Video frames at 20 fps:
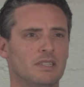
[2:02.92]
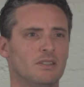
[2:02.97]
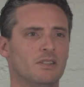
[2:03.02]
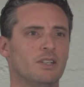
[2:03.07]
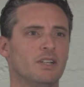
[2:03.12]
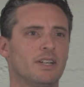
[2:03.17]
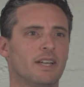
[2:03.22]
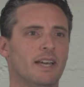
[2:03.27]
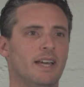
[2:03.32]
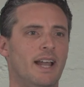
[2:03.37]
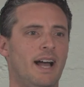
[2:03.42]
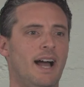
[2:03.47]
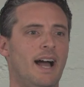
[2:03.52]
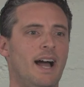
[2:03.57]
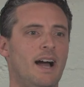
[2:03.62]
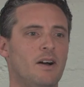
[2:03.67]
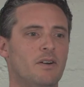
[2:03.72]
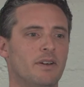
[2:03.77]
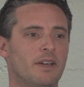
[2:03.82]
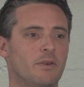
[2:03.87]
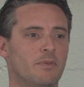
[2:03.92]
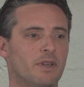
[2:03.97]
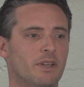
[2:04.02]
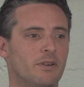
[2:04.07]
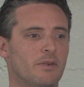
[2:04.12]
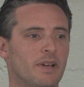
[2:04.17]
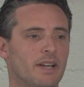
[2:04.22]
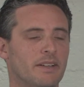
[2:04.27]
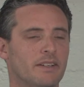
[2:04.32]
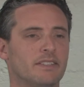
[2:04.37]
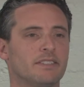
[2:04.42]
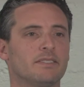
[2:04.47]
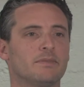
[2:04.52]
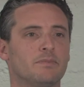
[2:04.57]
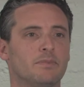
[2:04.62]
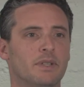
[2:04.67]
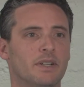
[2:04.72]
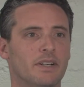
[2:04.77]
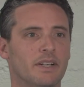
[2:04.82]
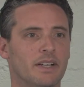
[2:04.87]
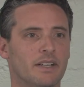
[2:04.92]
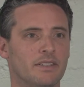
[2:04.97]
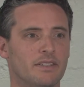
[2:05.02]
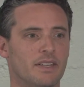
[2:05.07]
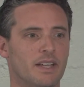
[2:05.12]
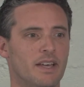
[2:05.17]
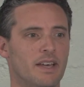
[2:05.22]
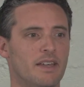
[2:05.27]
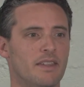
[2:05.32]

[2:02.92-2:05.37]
look at how can we create an experience